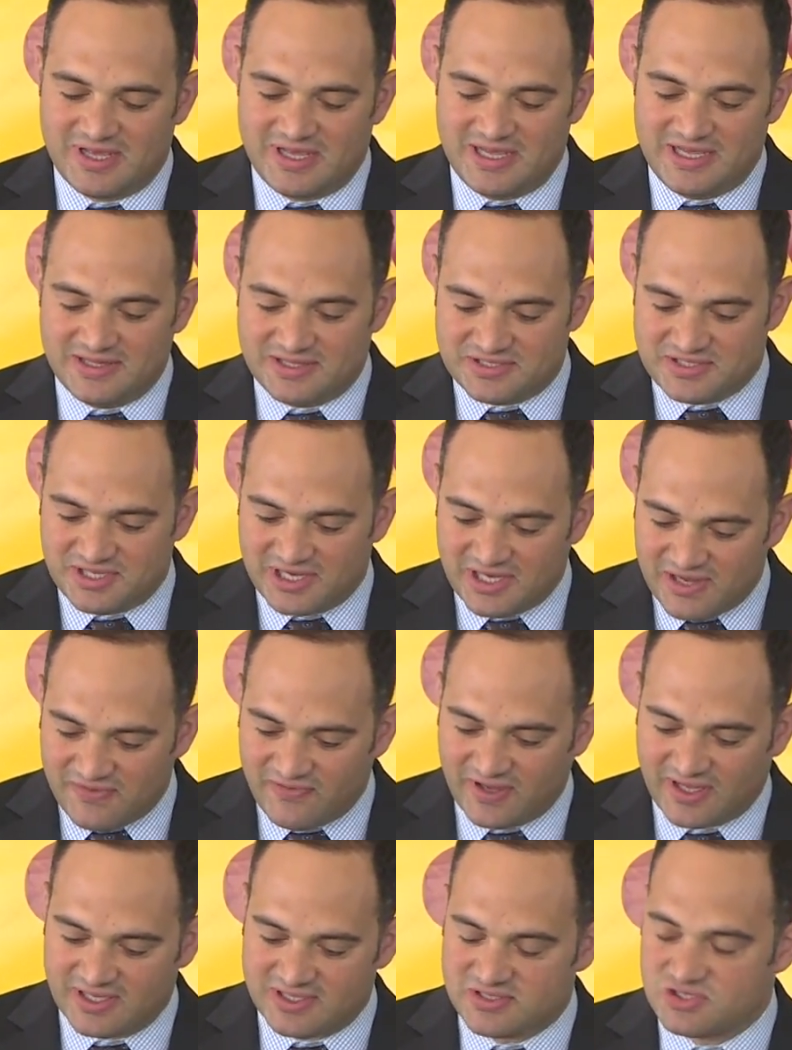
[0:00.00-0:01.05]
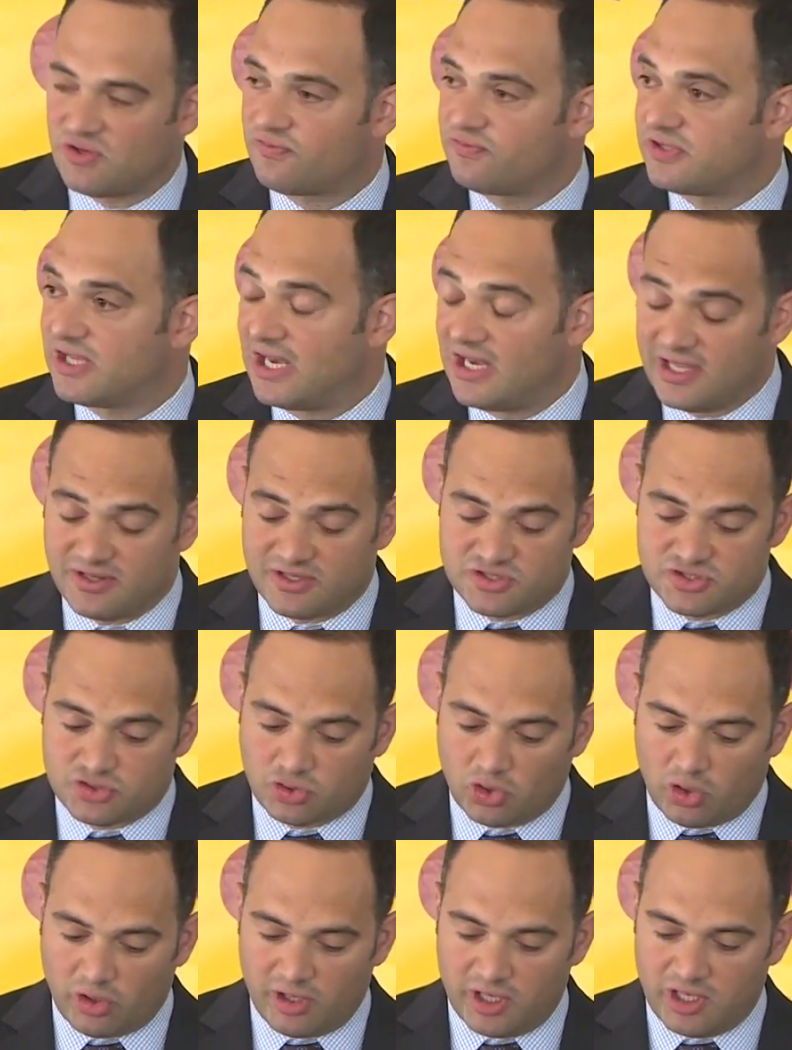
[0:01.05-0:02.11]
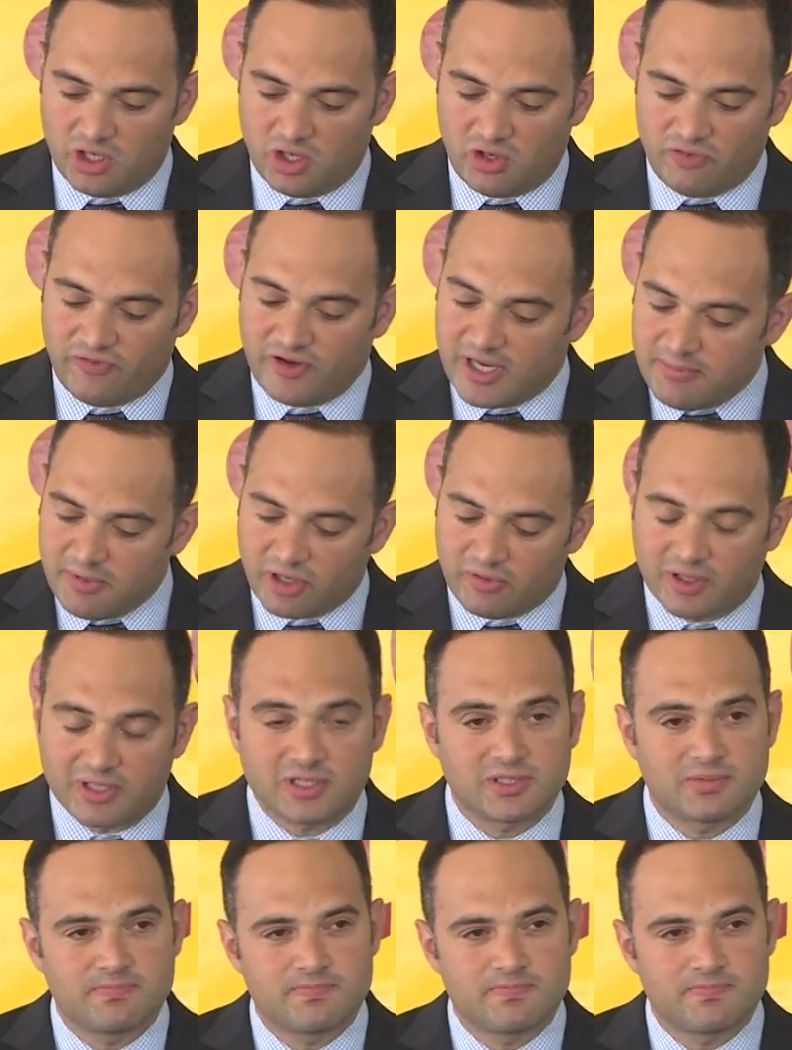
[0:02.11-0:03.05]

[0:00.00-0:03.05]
in the significance of telling the story of an immigrant,